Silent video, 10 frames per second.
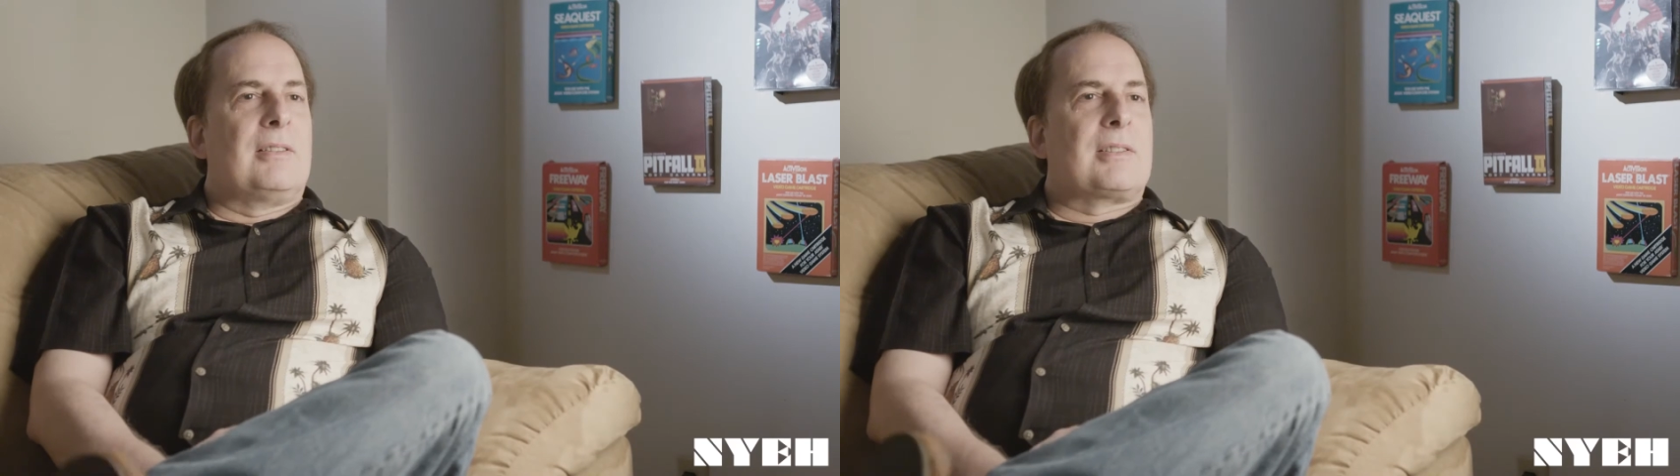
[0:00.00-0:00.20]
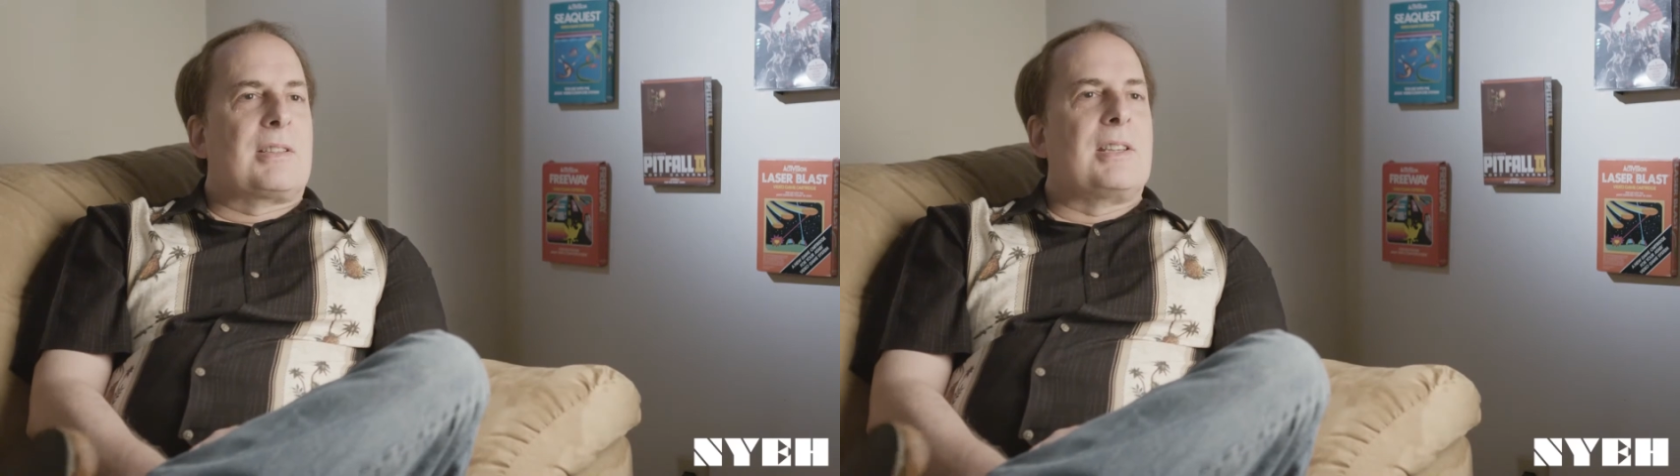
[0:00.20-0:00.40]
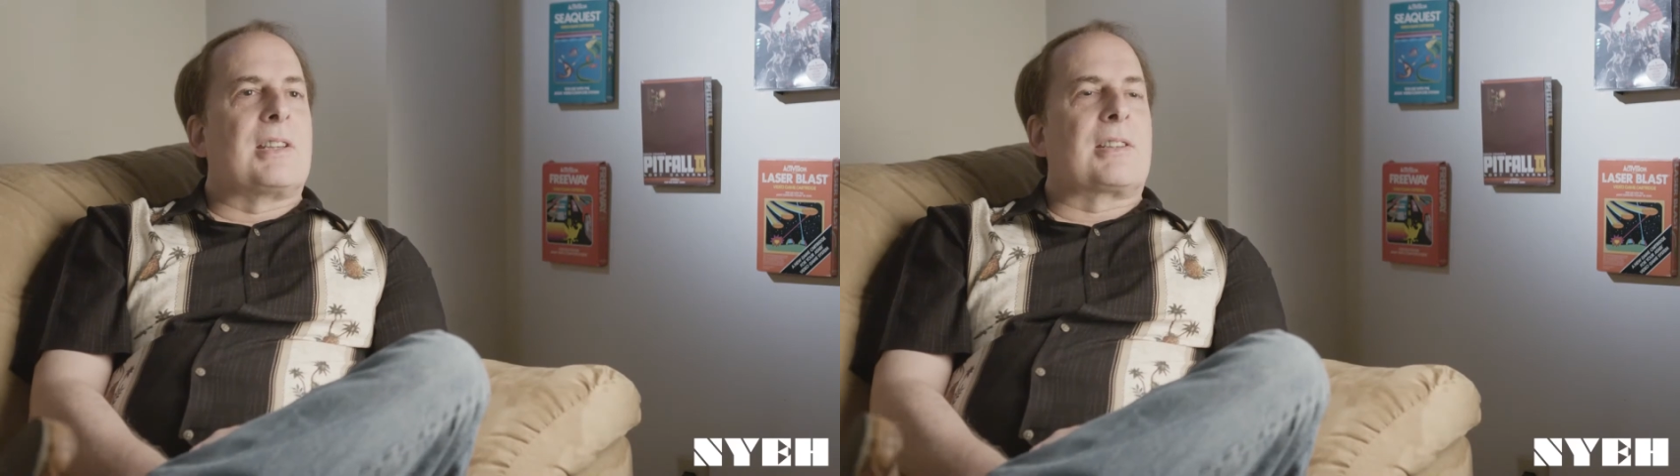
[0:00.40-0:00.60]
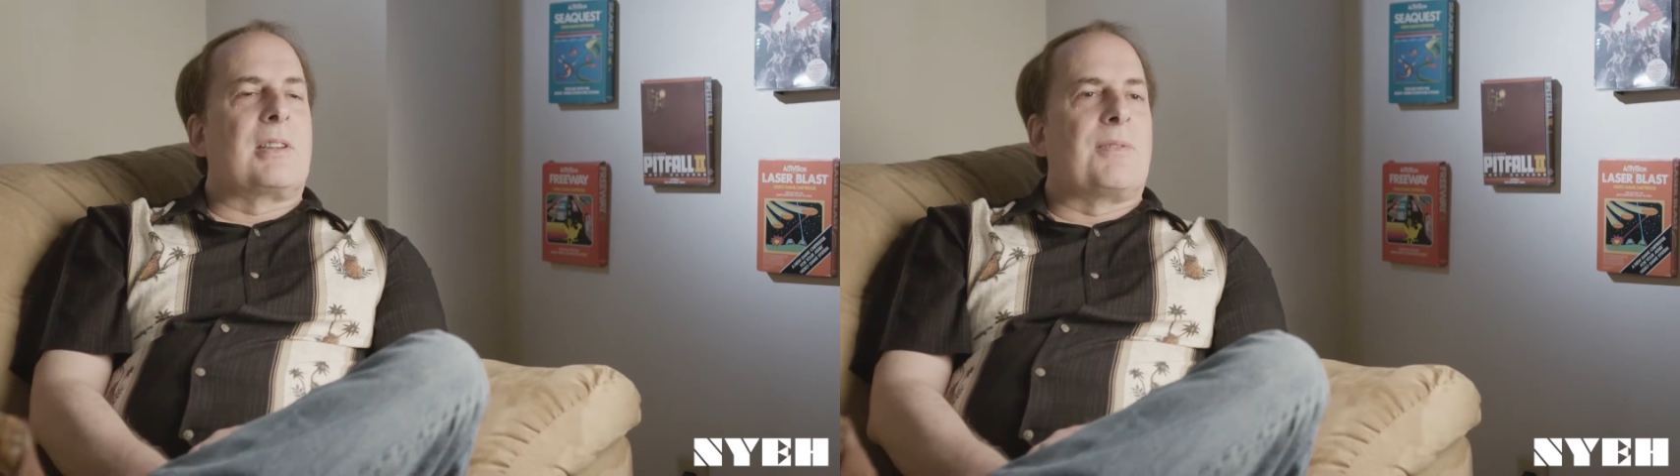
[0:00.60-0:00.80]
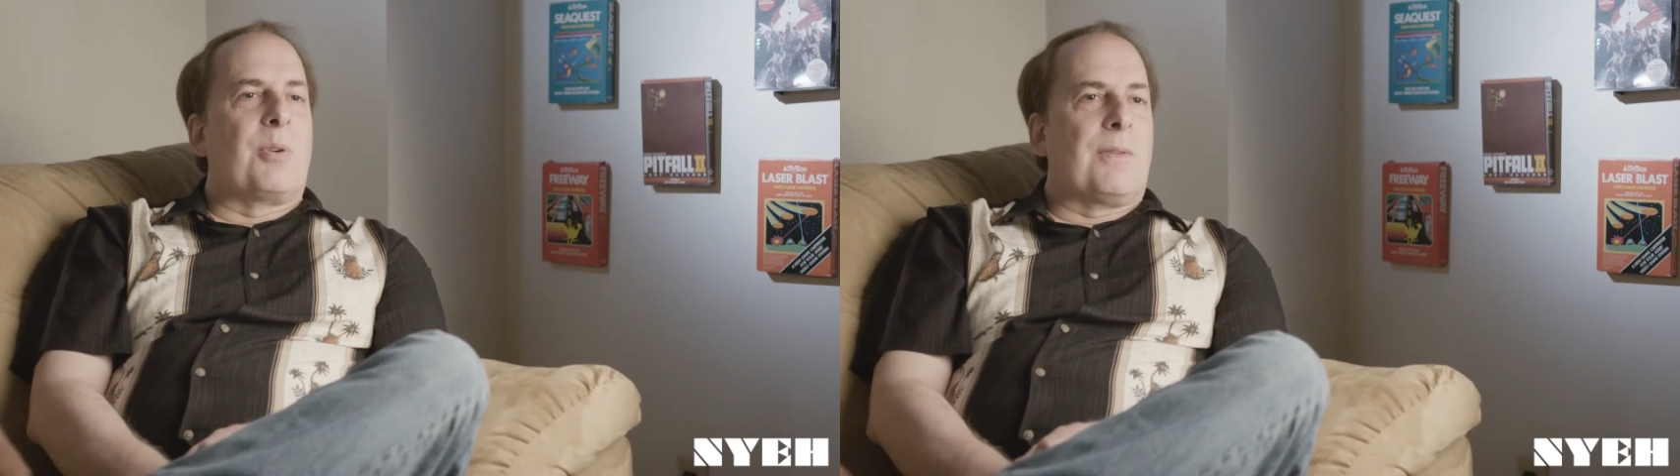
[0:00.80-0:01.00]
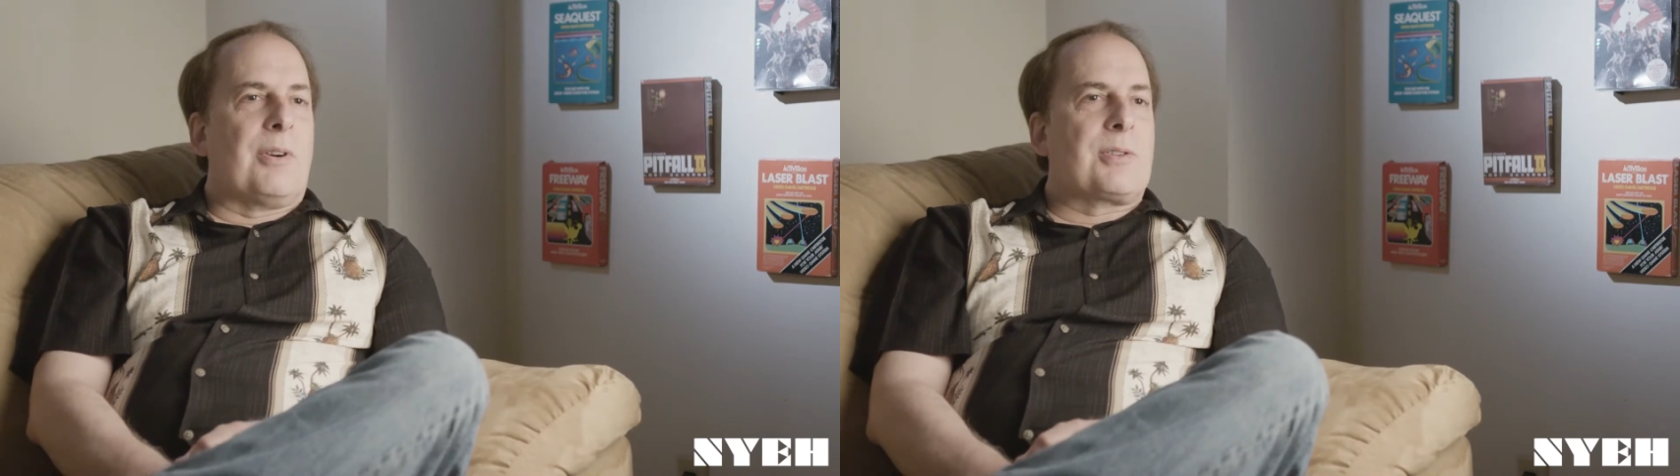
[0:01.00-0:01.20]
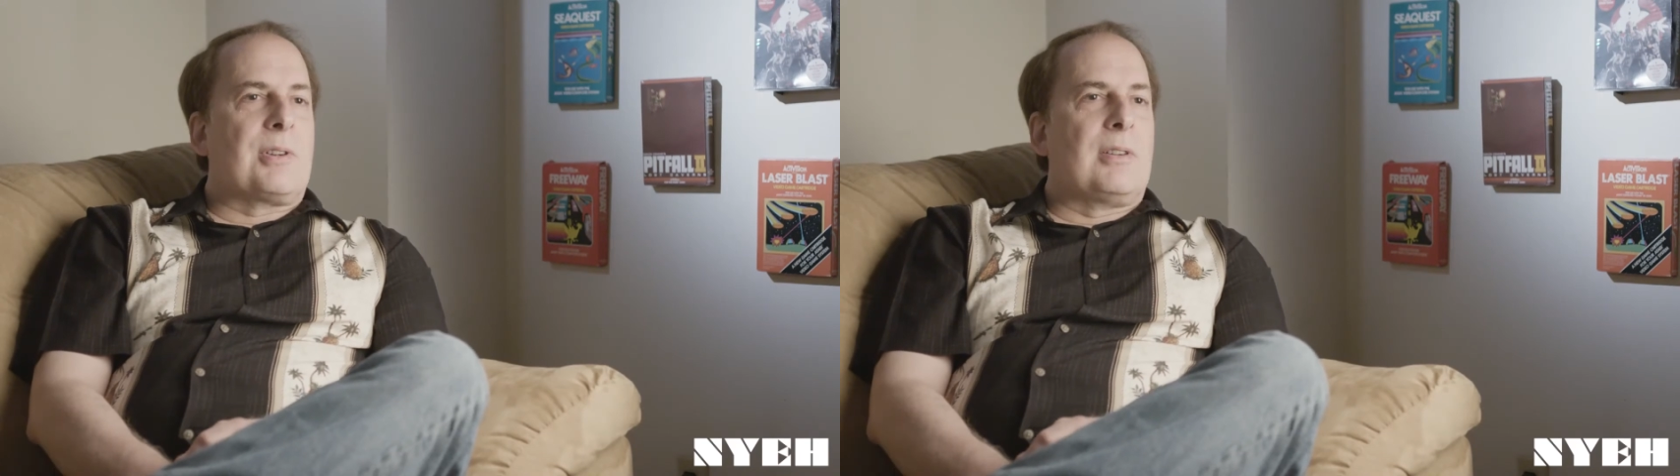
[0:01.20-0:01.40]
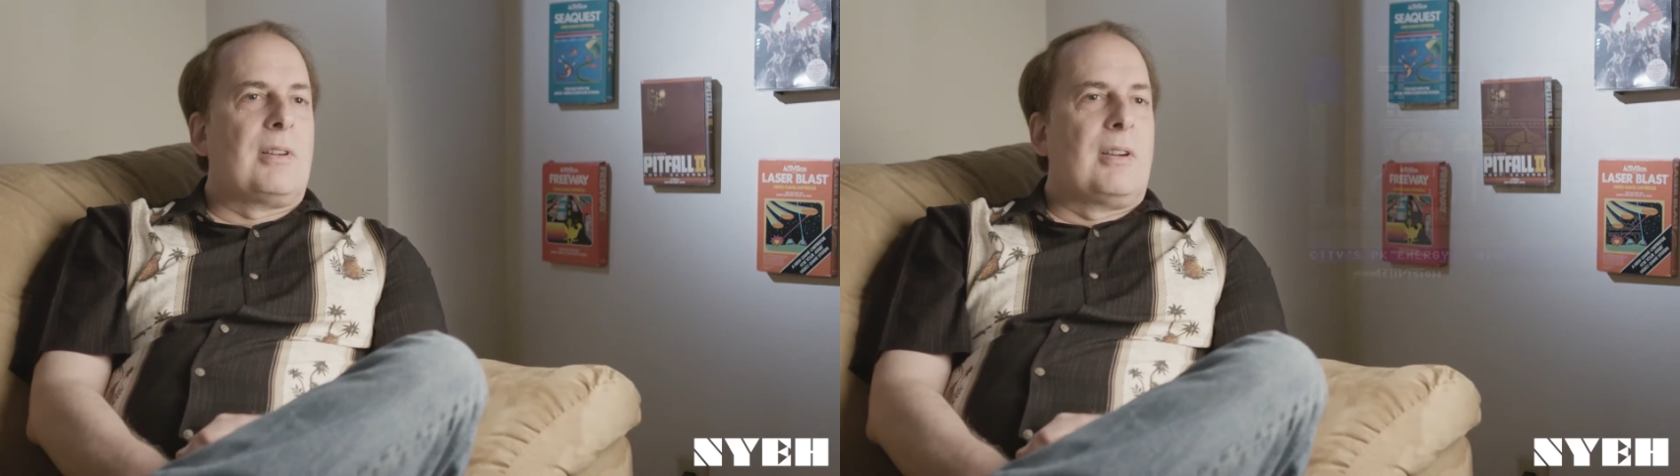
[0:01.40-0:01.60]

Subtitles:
C64 version.